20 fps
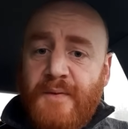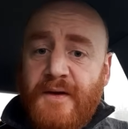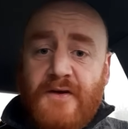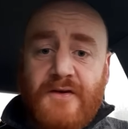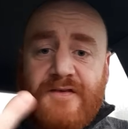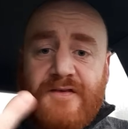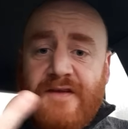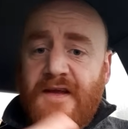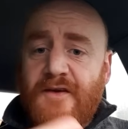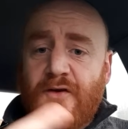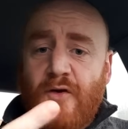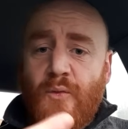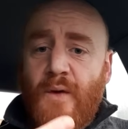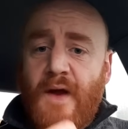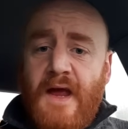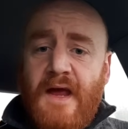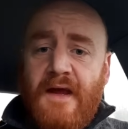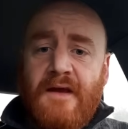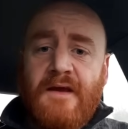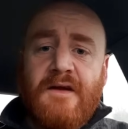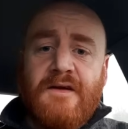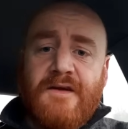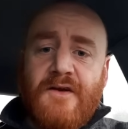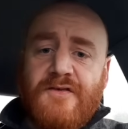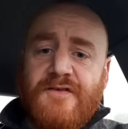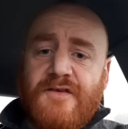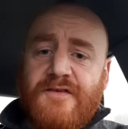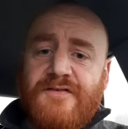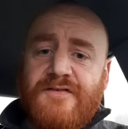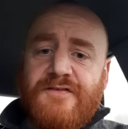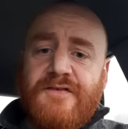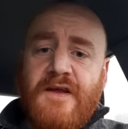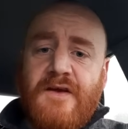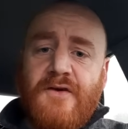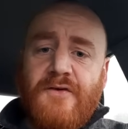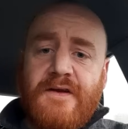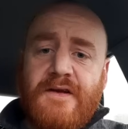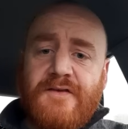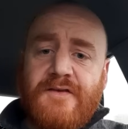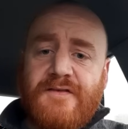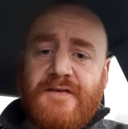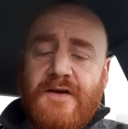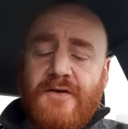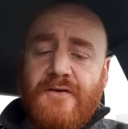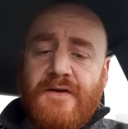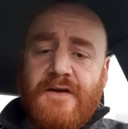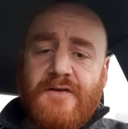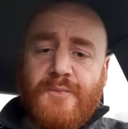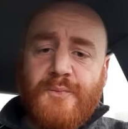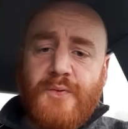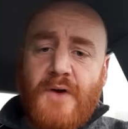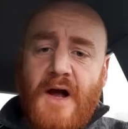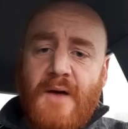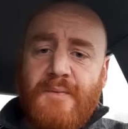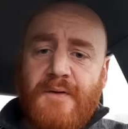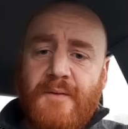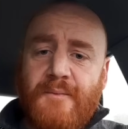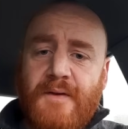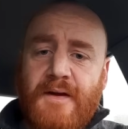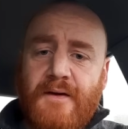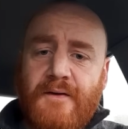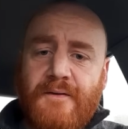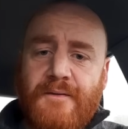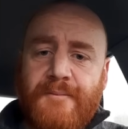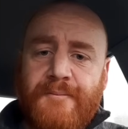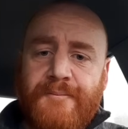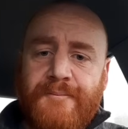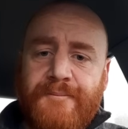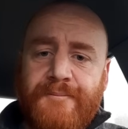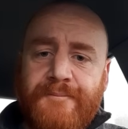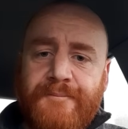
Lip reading: Because either way, there's a serious, serious problem here.